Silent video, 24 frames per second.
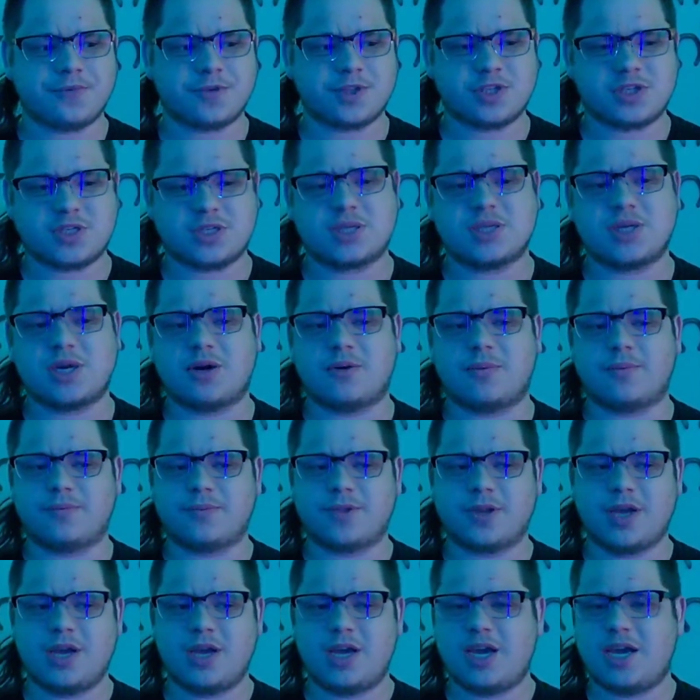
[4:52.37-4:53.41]
So,
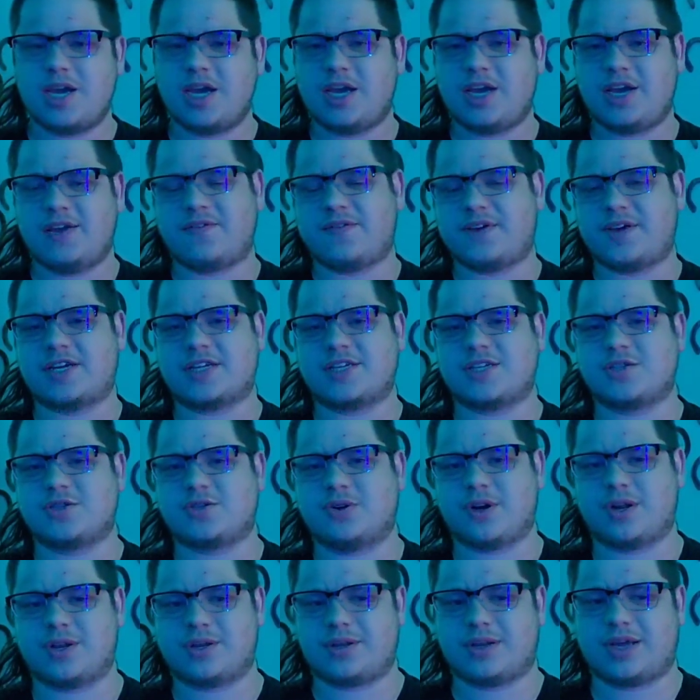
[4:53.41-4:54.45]
if you guys
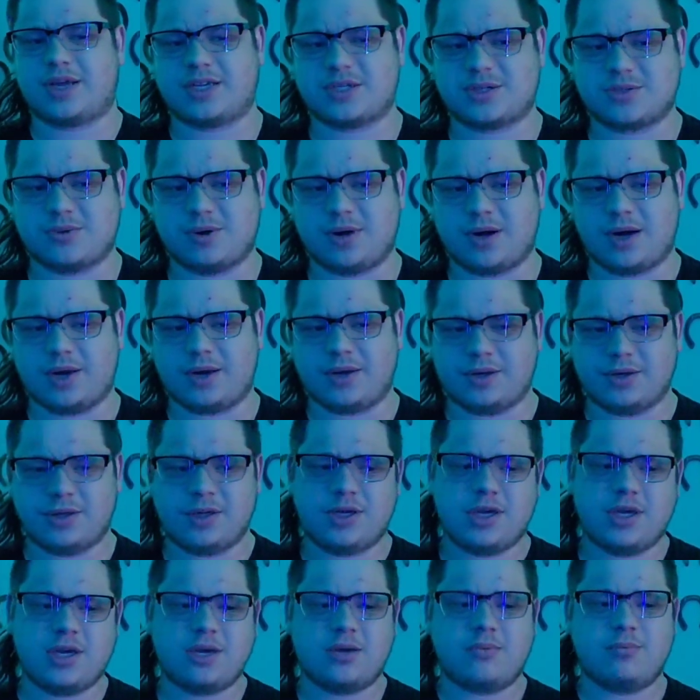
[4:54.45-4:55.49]
enjoyed it, like Squad,
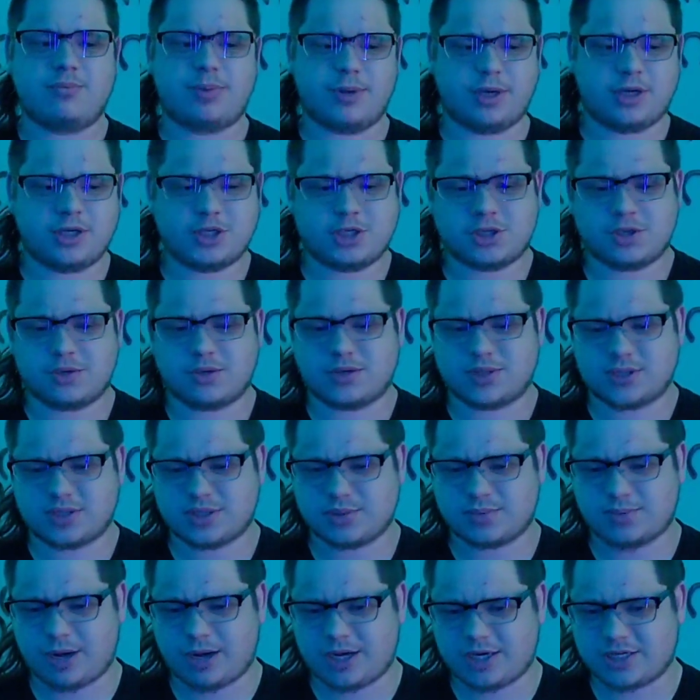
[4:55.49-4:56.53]
be sure to
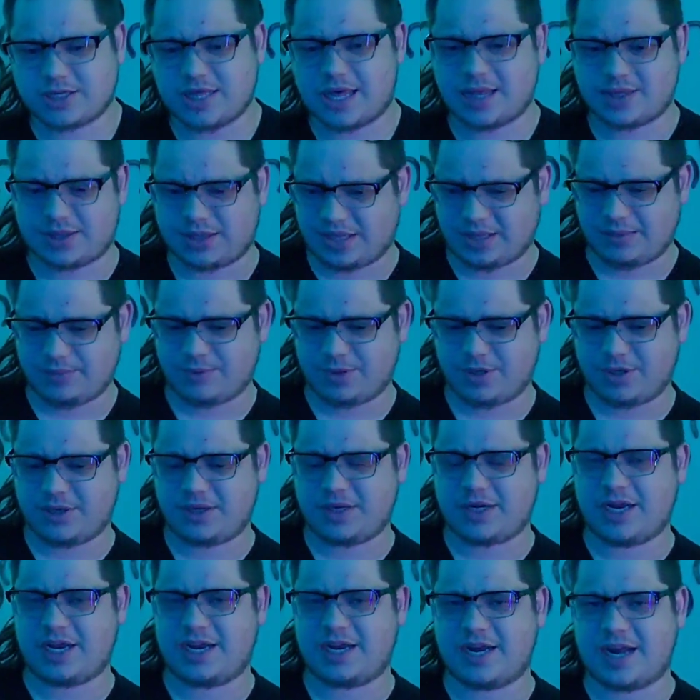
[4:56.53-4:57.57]
smash that like
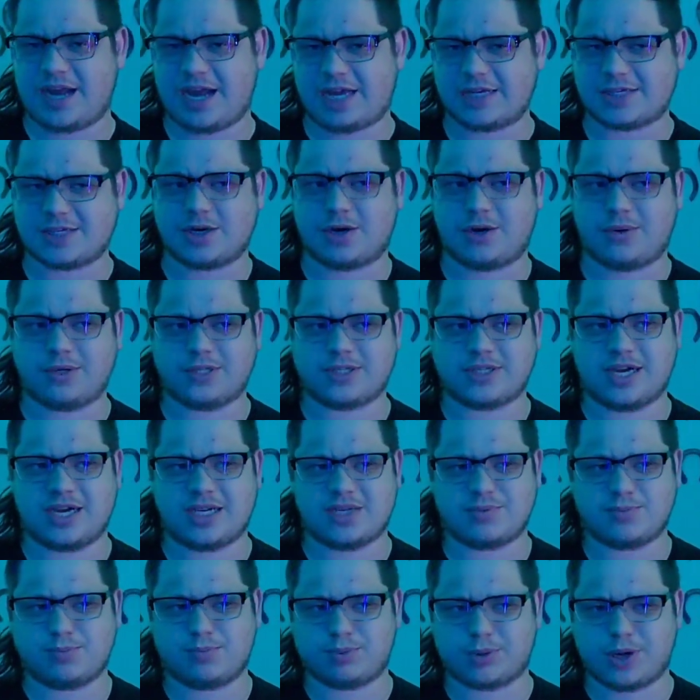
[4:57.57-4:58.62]
button, and as always
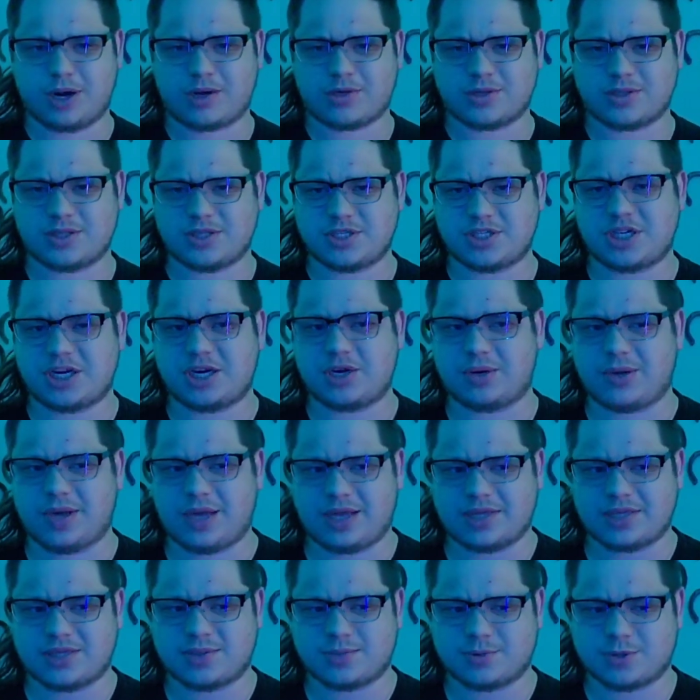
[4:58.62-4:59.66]
guys, browse the channel
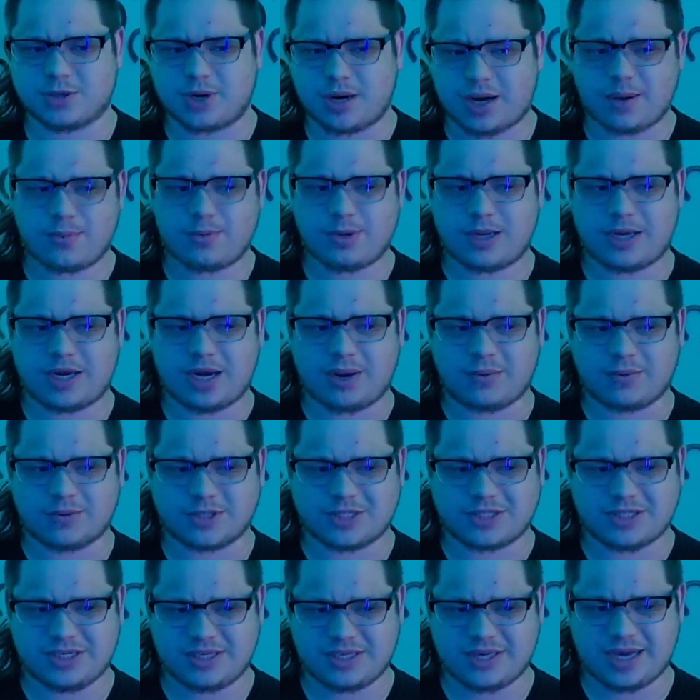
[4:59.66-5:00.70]
and subscribe, and I will
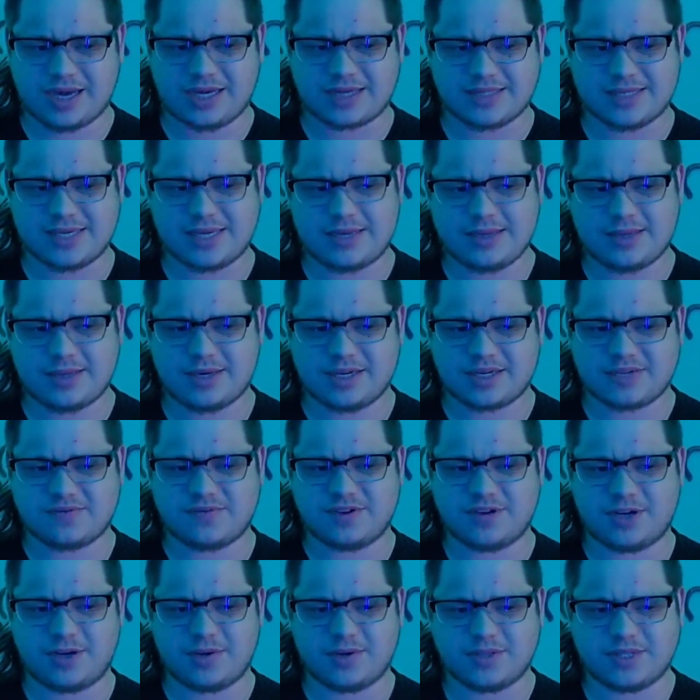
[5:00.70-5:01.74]
see you guys in the next
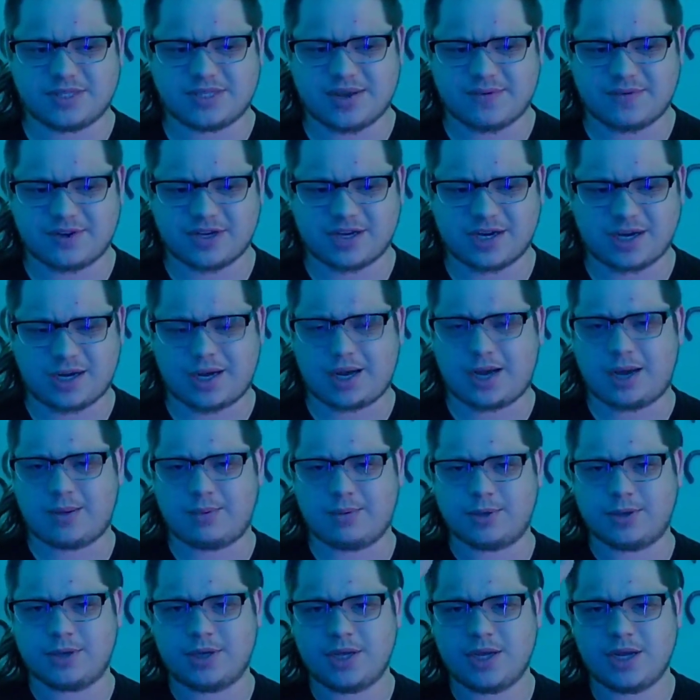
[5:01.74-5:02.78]
video. This is Evan
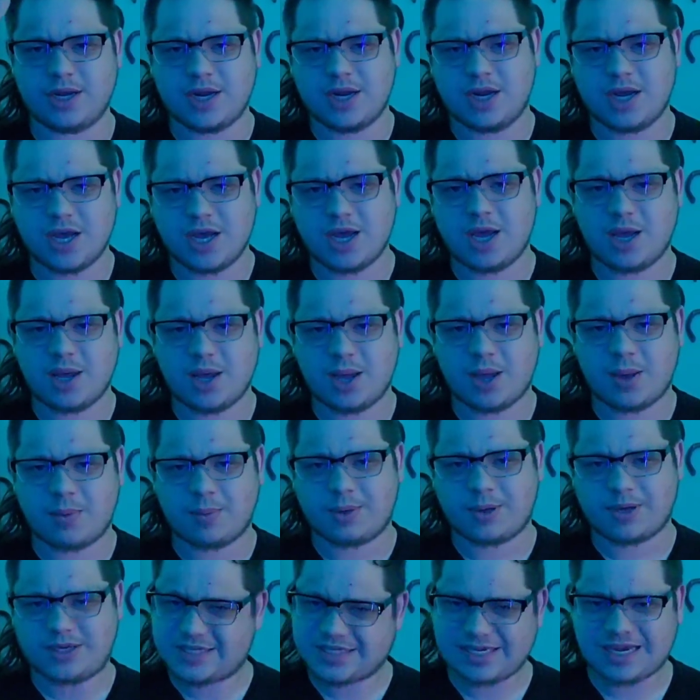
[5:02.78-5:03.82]
Cobb.
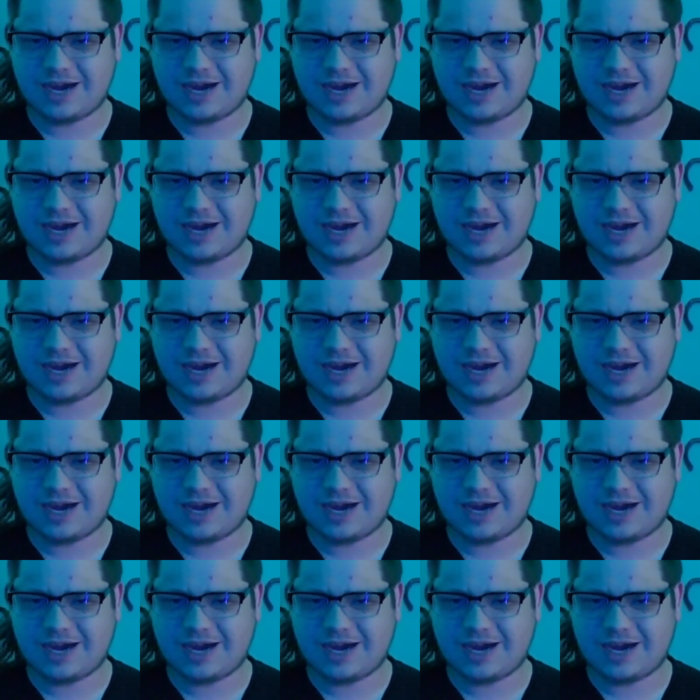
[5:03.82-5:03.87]
Peace